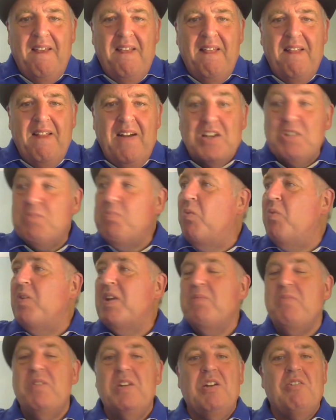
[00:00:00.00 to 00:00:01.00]
I supported
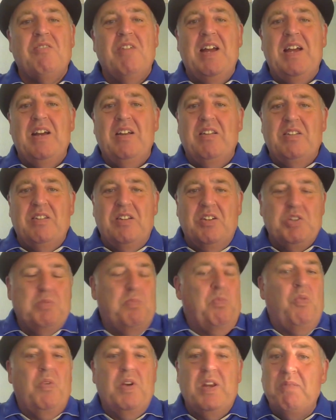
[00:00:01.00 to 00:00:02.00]
him at the ground, I
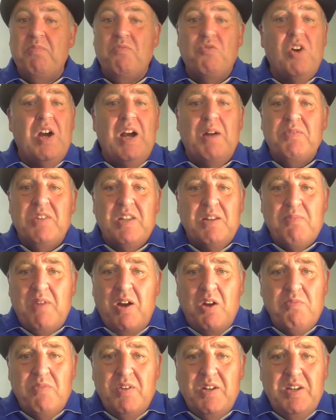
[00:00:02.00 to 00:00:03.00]
supported him right up to the
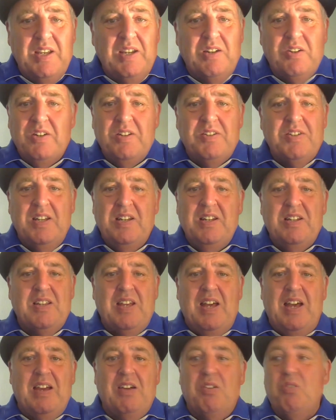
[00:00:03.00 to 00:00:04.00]
moment he got the tin
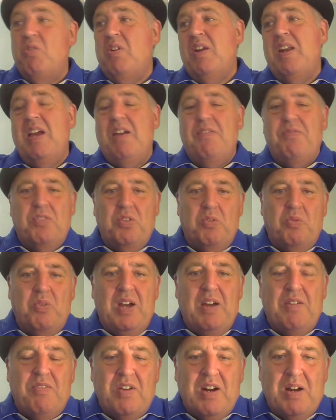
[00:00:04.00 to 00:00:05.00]
tack or left or
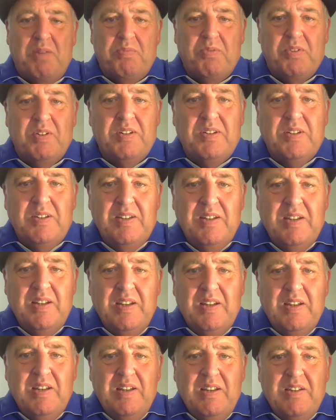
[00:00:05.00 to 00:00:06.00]
whatever happened.
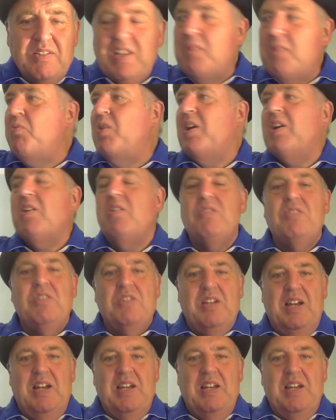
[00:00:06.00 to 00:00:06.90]
Same with Conte,